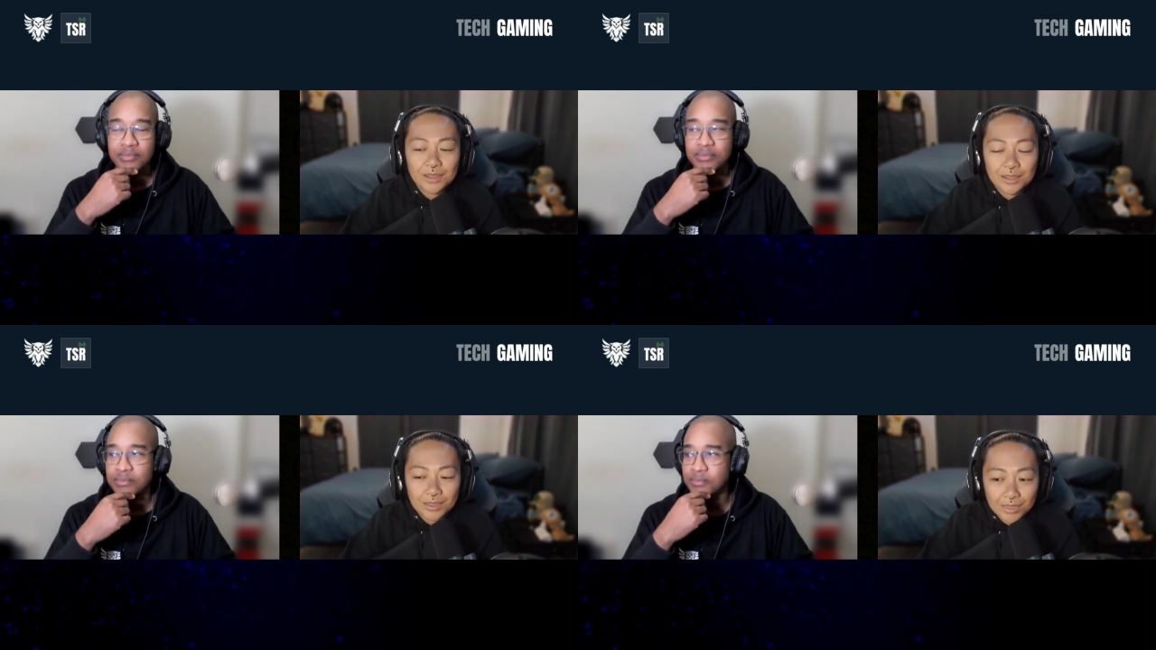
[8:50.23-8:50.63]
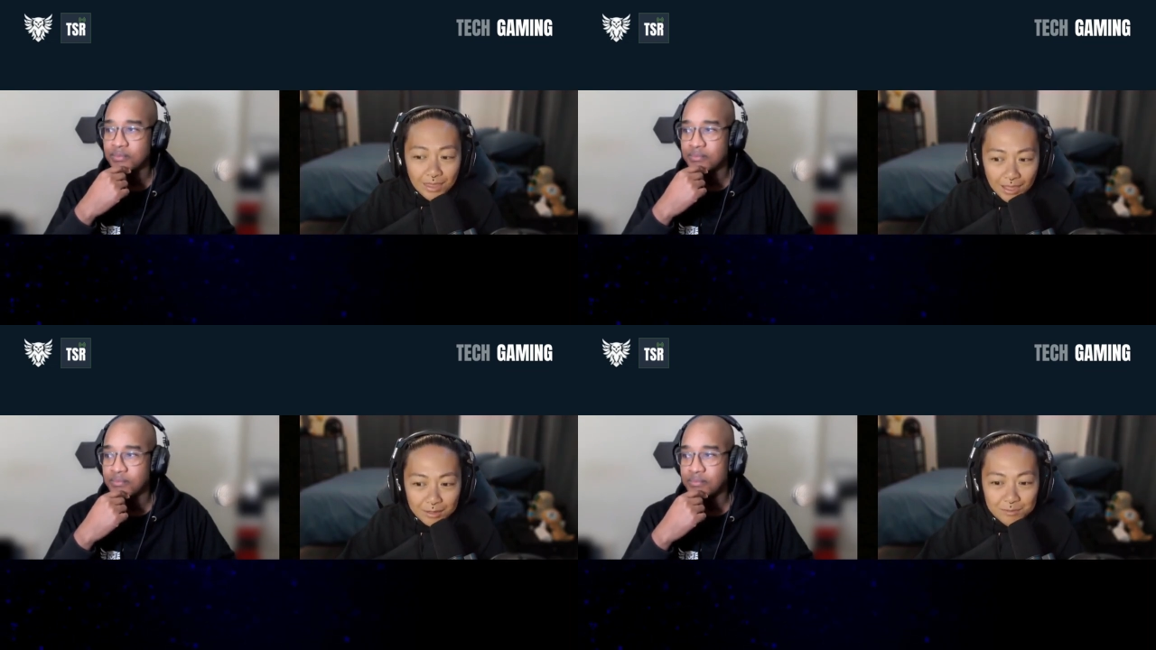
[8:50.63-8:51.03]

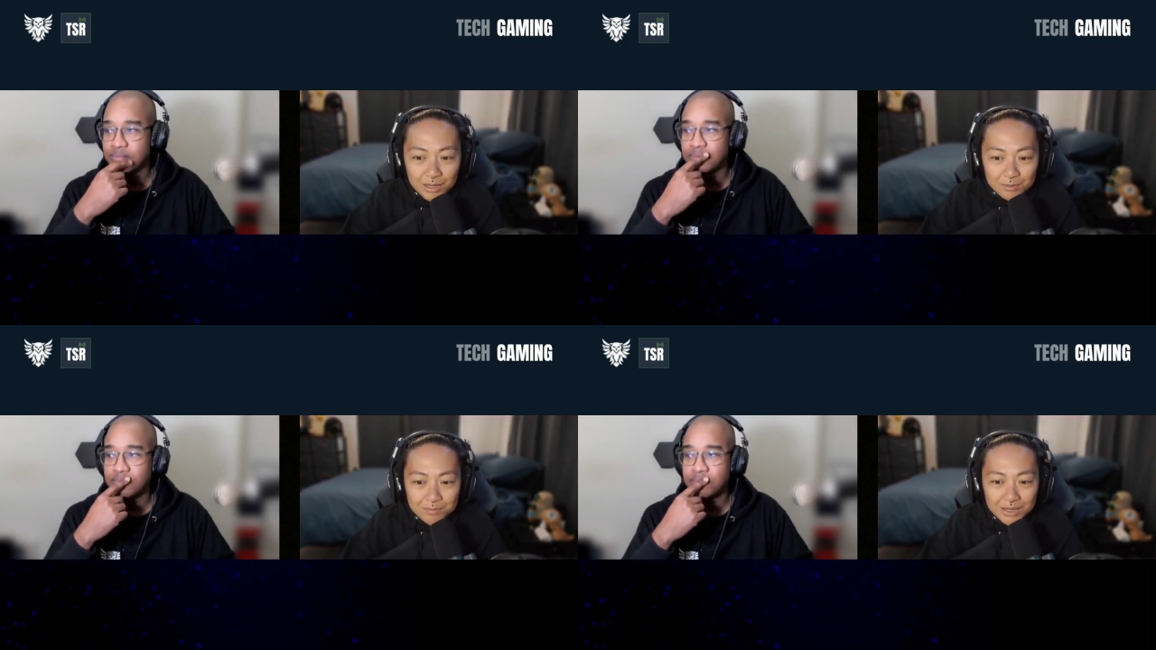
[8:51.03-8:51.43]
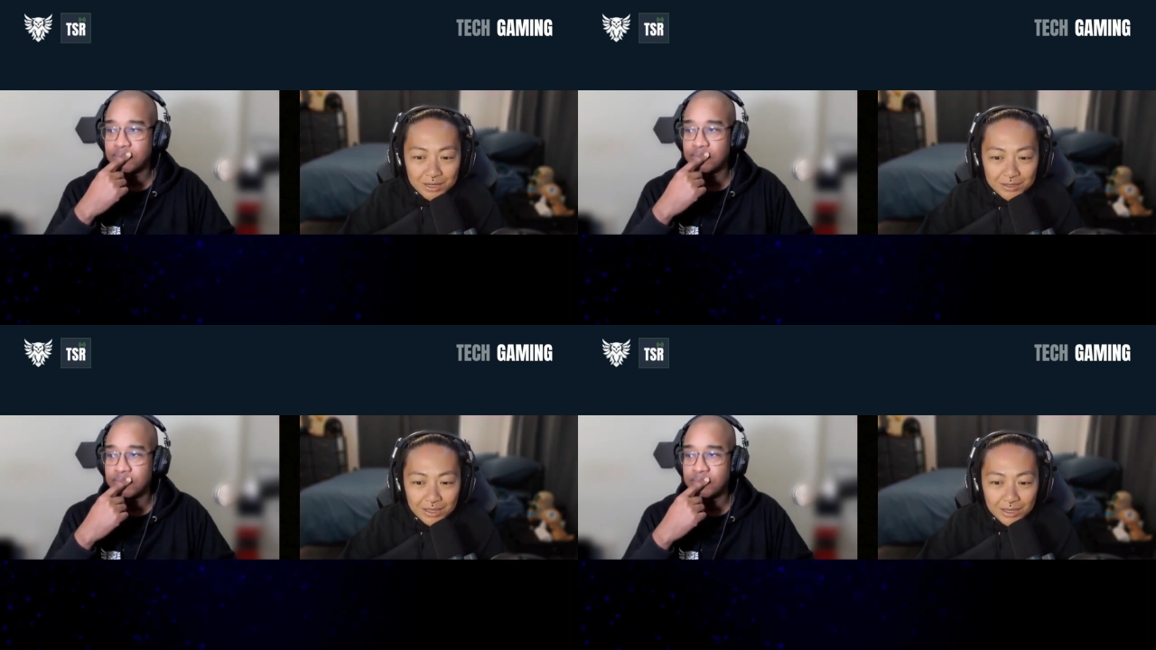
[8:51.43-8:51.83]
Speaker 1: them up there,
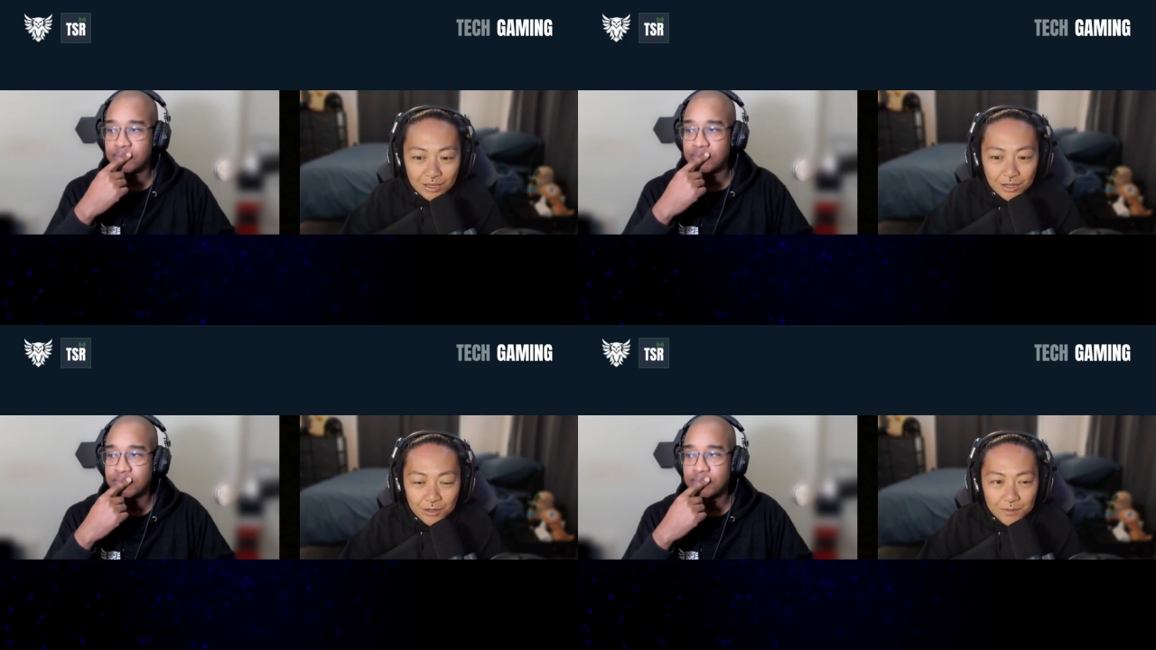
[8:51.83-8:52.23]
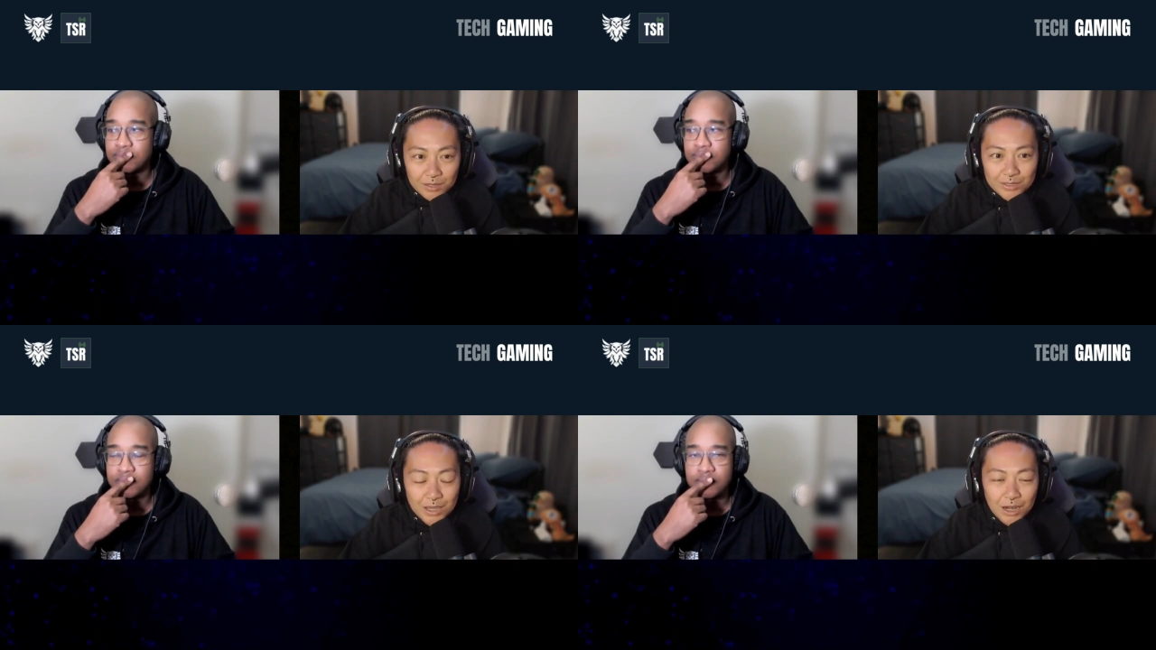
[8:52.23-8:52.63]
like oh,
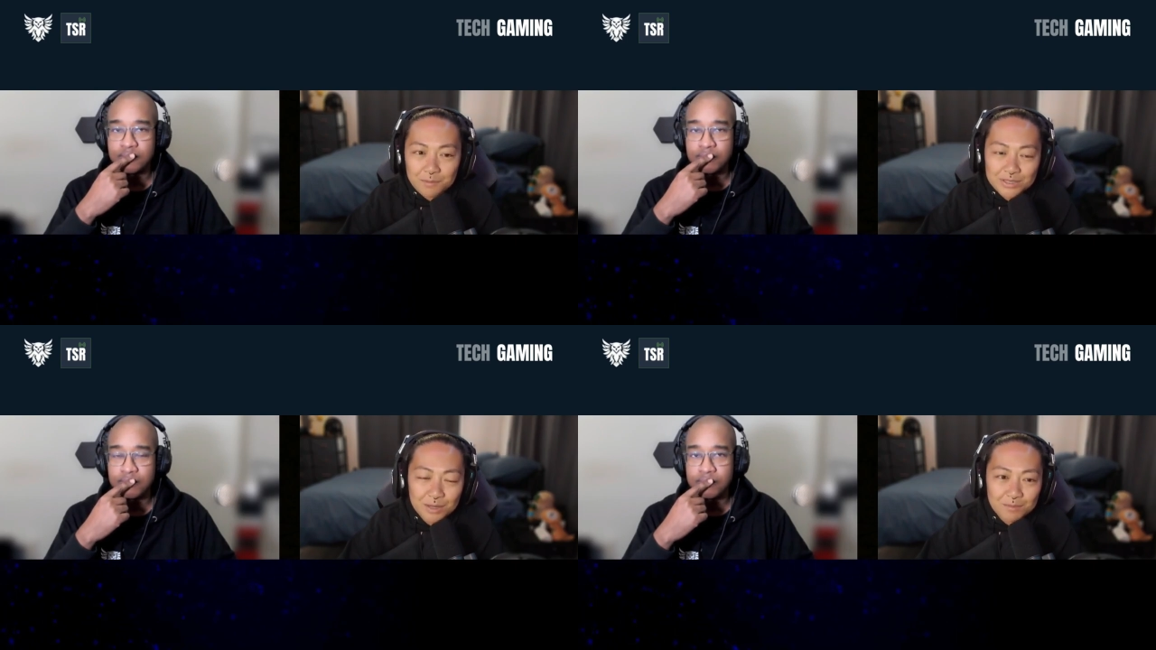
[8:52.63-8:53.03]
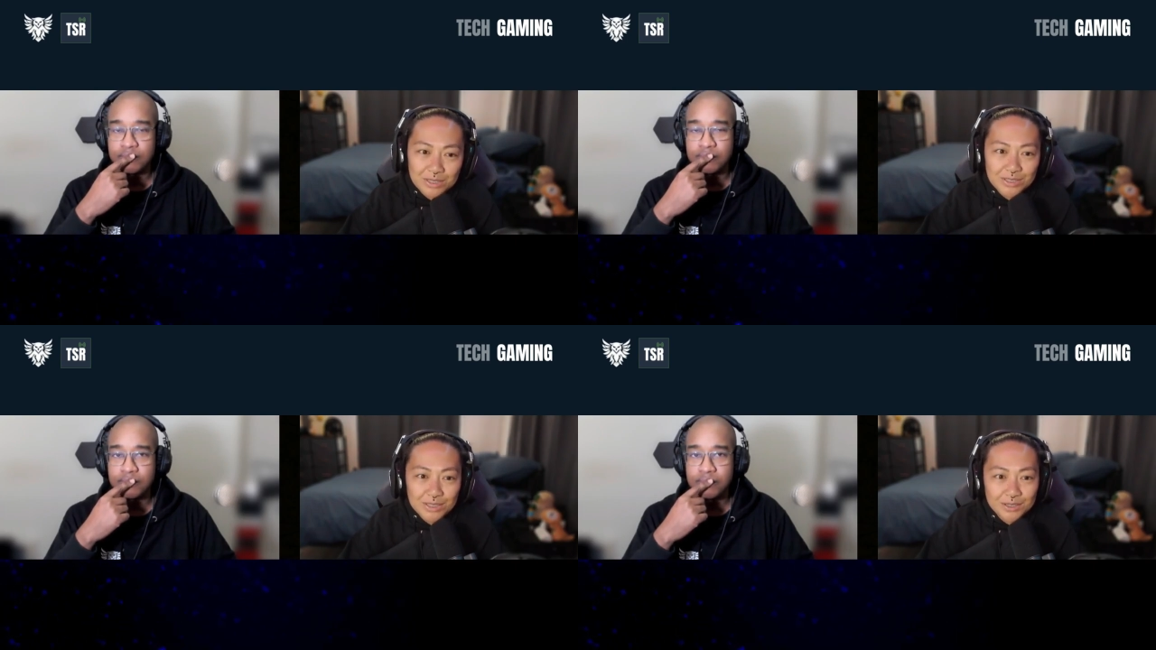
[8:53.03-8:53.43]
there's got to be something
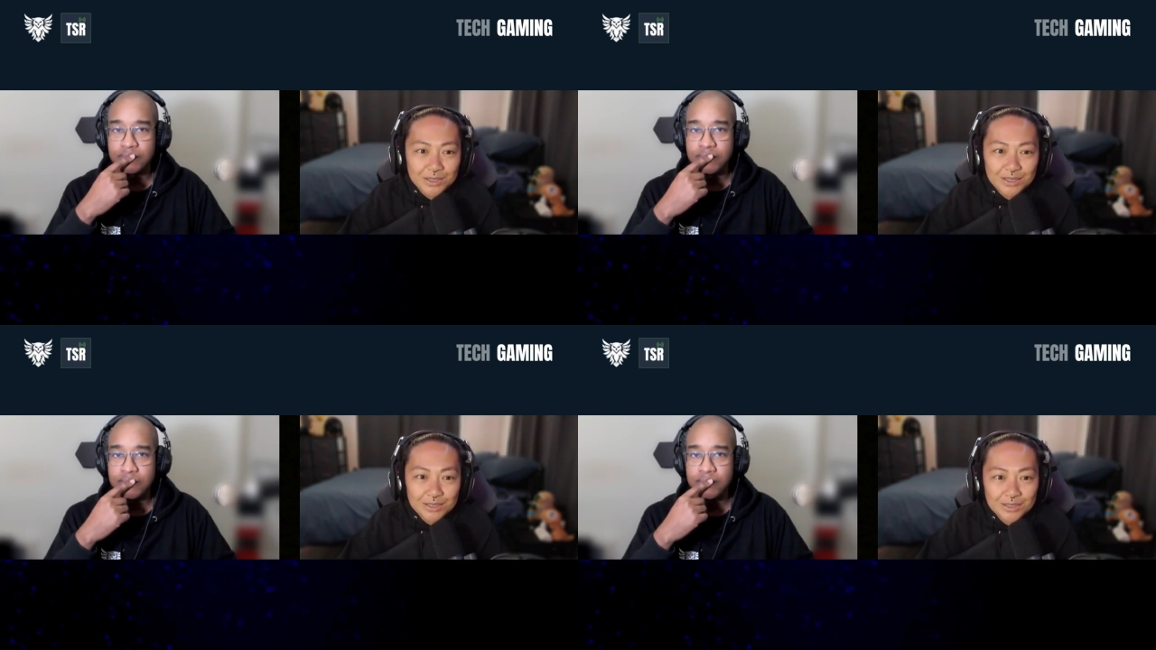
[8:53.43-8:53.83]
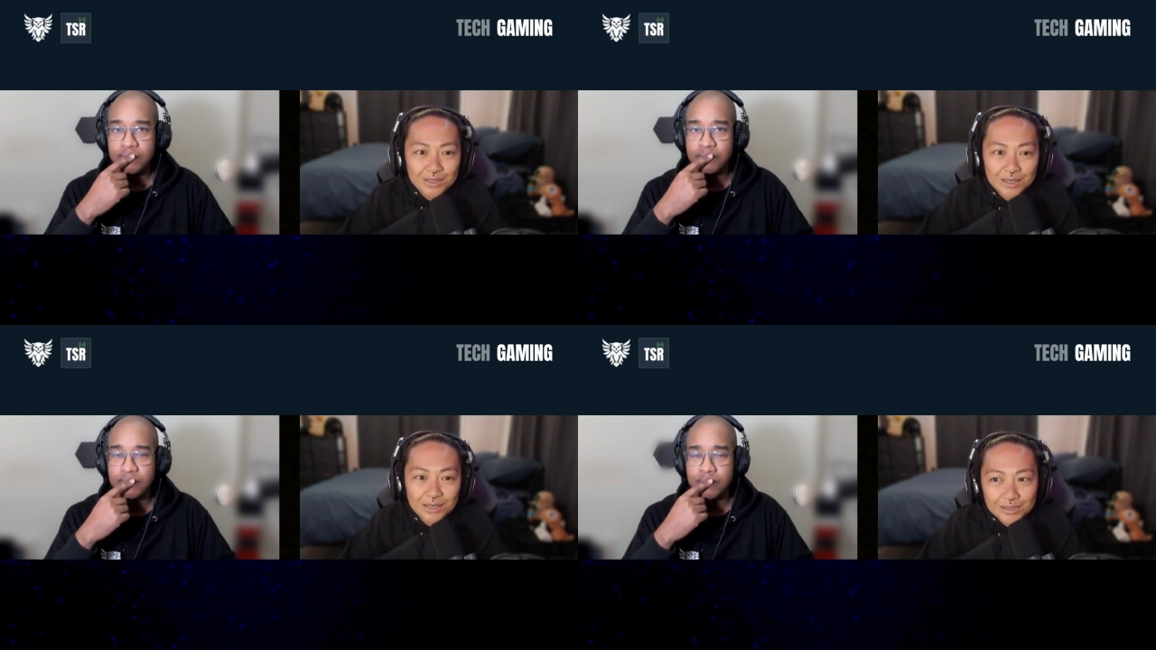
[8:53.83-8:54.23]
serious,
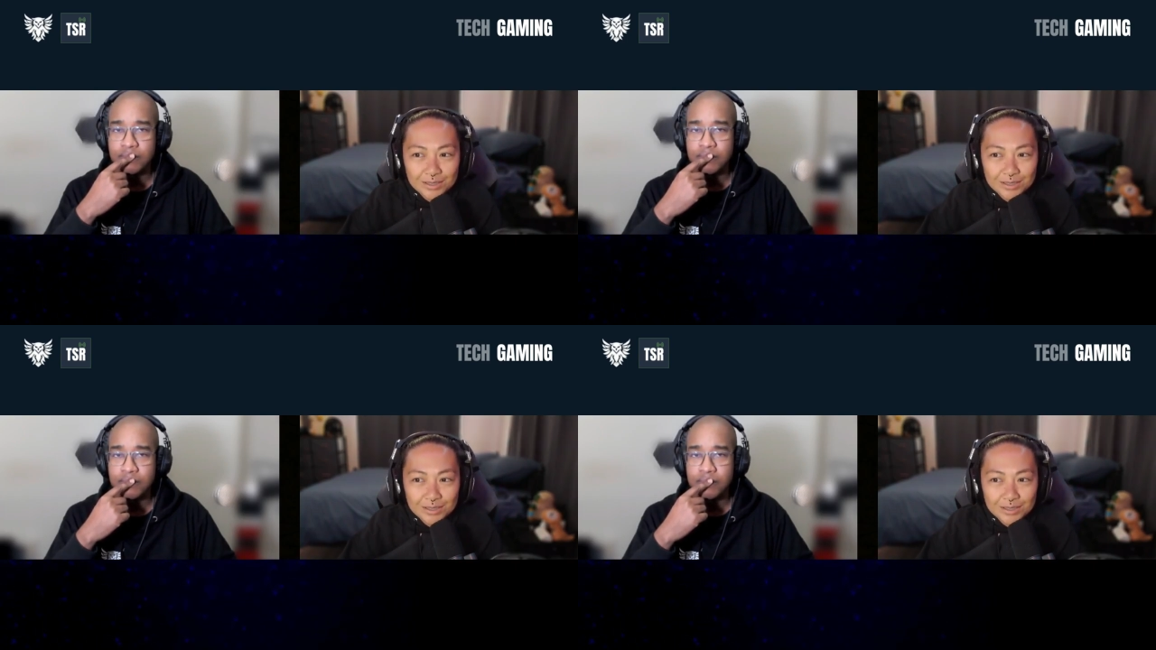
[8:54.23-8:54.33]
like,